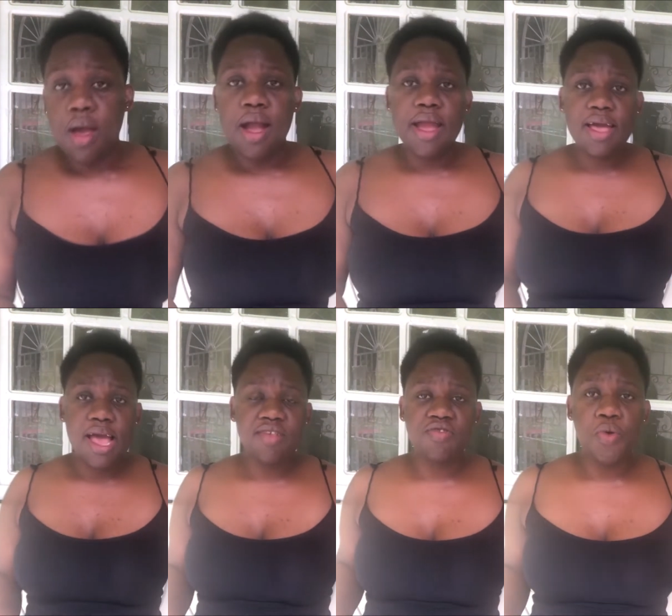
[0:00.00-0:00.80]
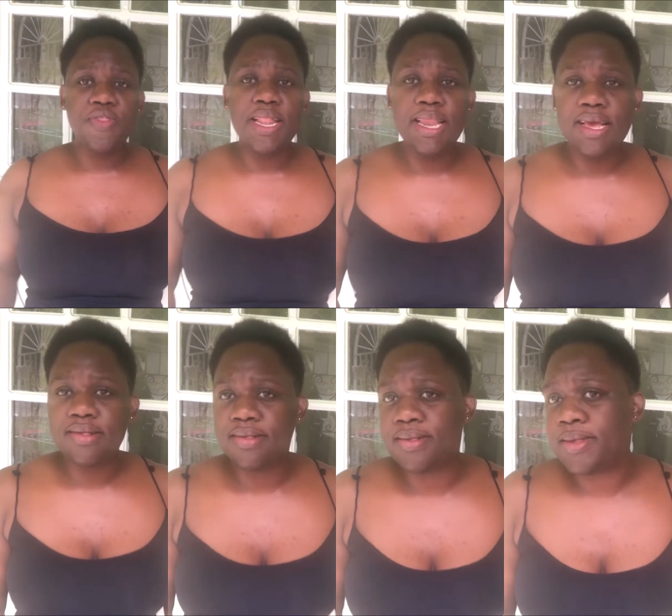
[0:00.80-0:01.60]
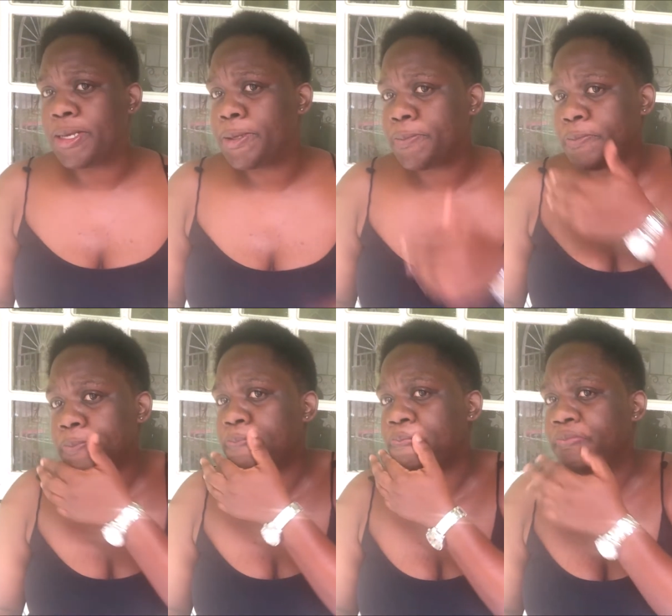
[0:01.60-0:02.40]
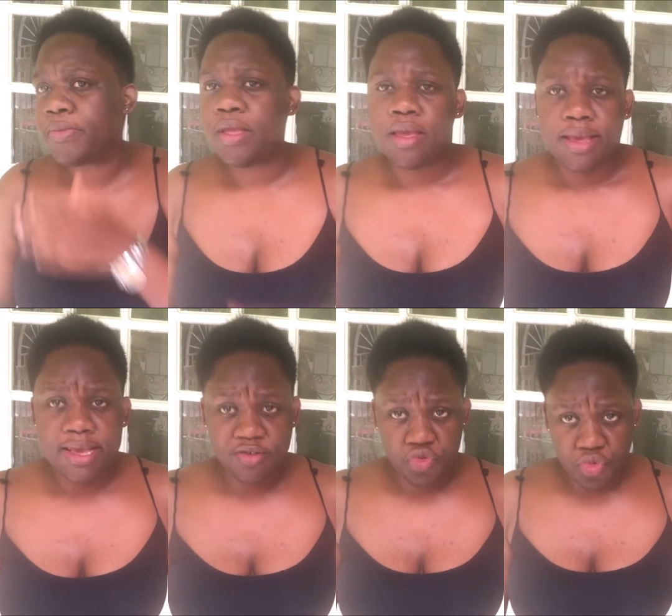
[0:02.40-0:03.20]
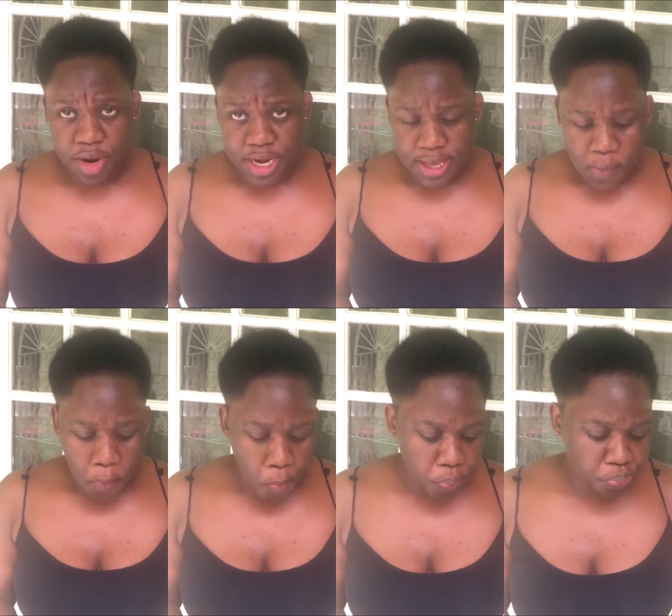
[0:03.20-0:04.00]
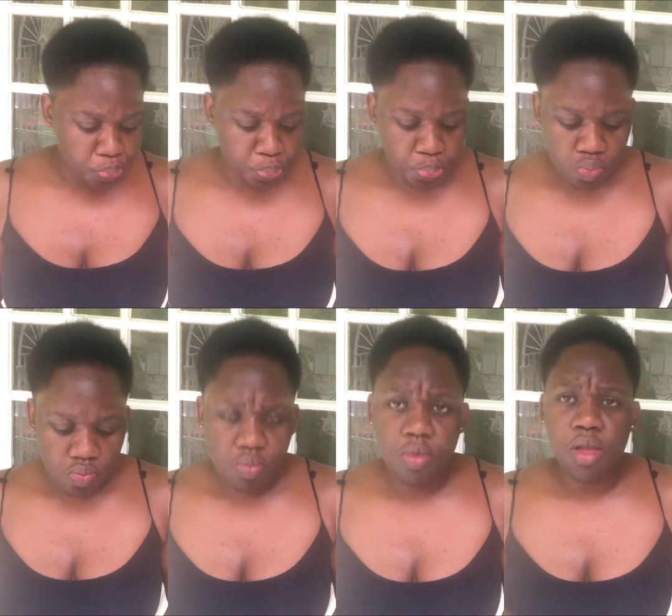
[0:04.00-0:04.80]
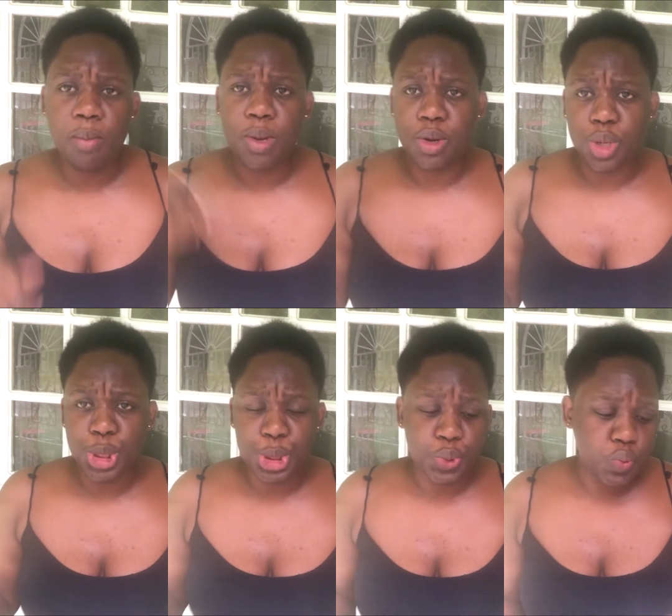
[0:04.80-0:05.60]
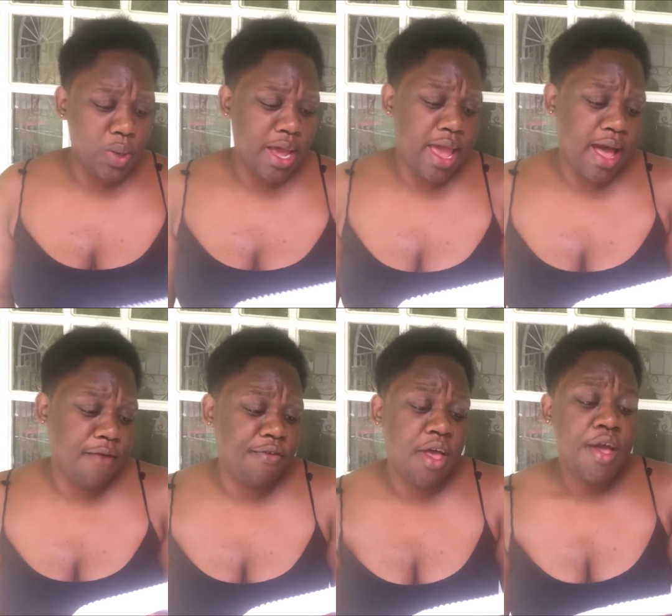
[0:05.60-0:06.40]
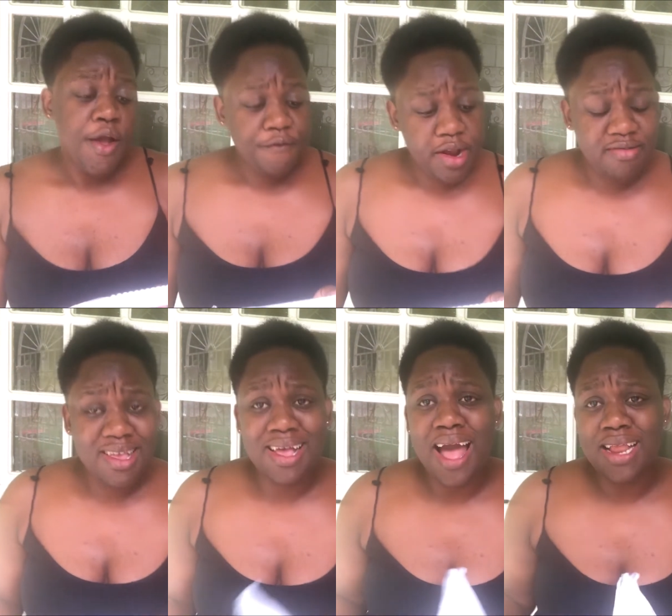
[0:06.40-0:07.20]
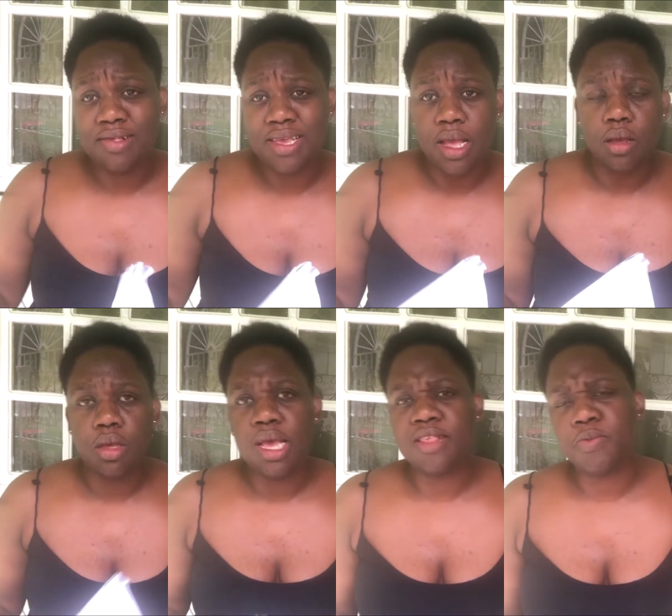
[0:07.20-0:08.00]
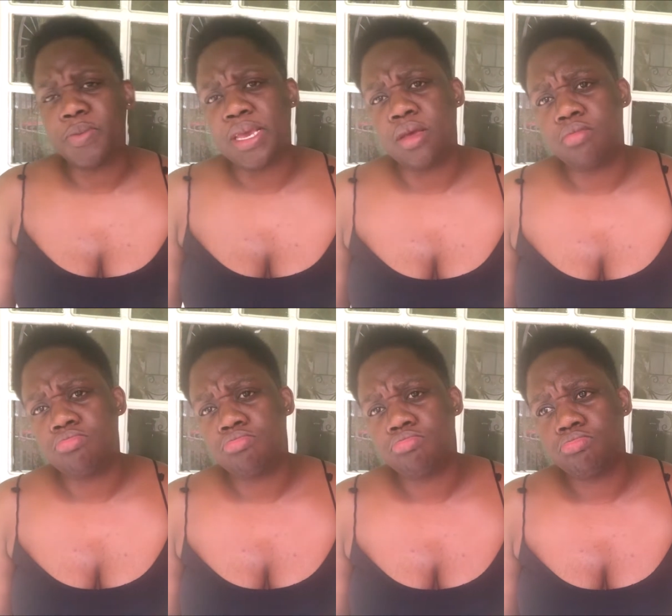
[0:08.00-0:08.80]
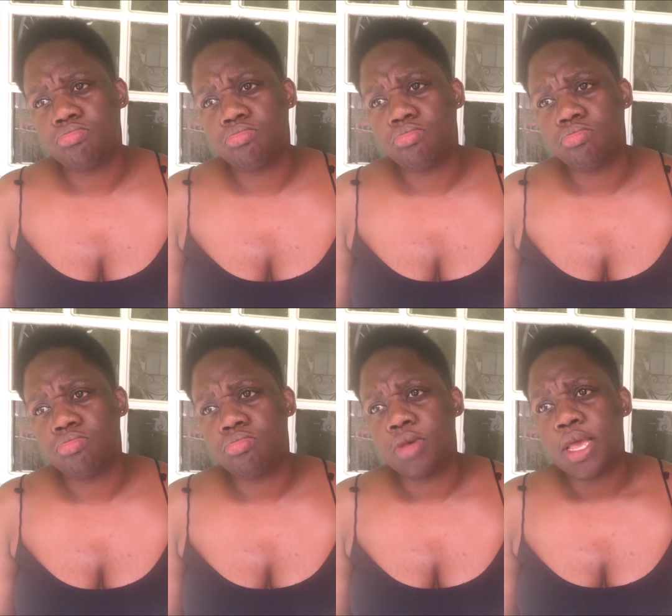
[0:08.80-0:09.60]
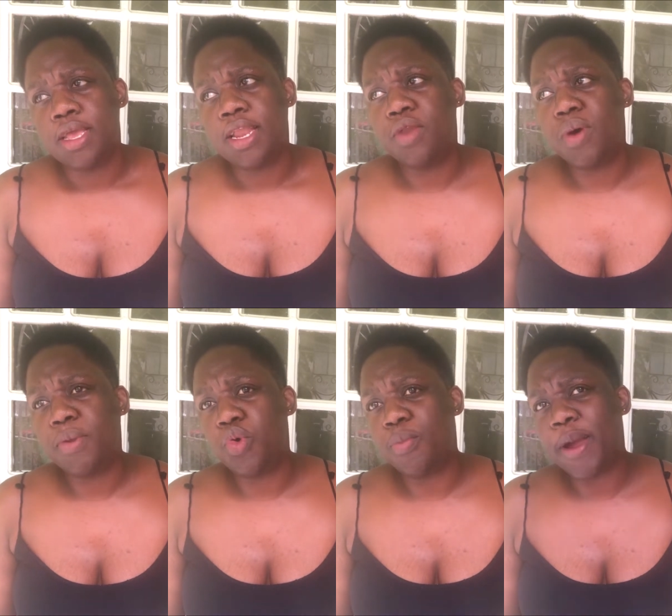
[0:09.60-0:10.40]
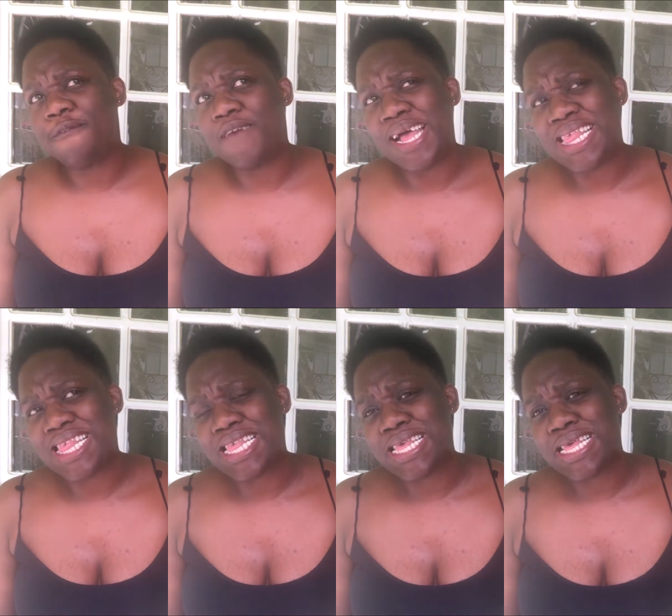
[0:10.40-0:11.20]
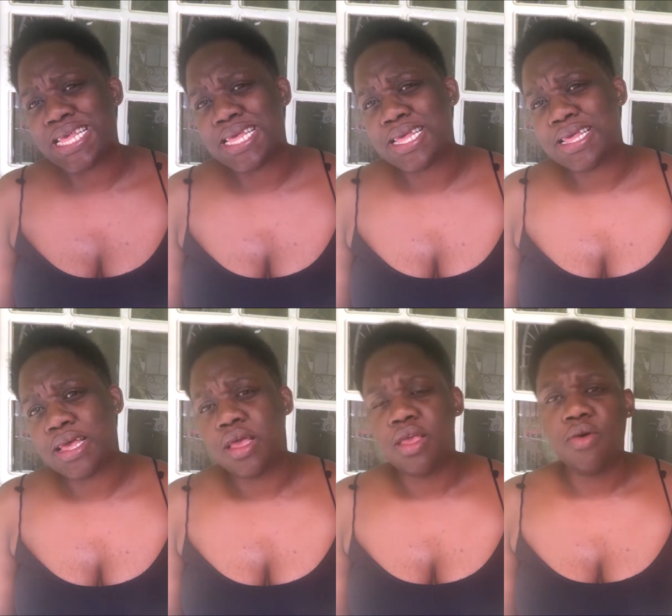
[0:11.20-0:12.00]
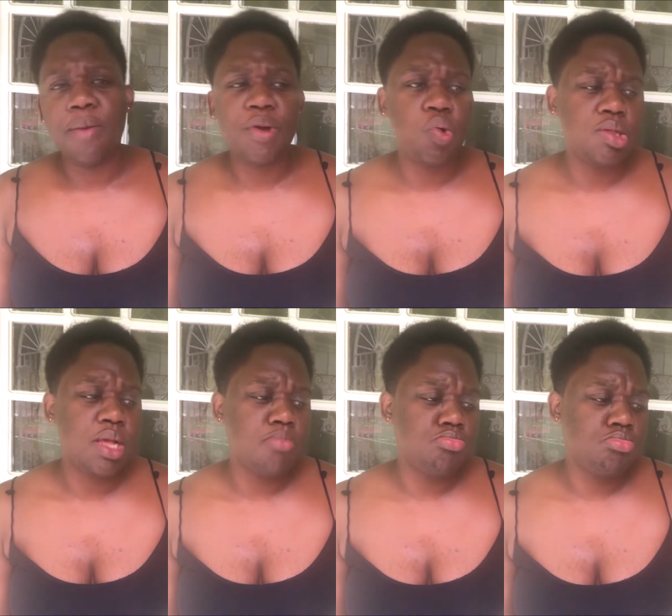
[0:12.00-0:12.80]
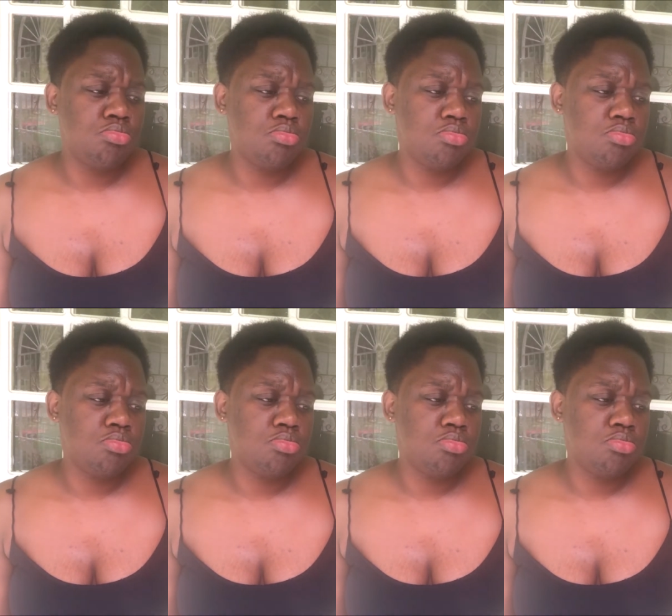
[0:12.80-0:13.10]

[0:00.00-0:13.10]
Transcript: Alright guys, so the list is ready. I'm gonna run through what I have. First thing I need to get Yes mommy. You did want me to cook breakfast? You want me to cook something?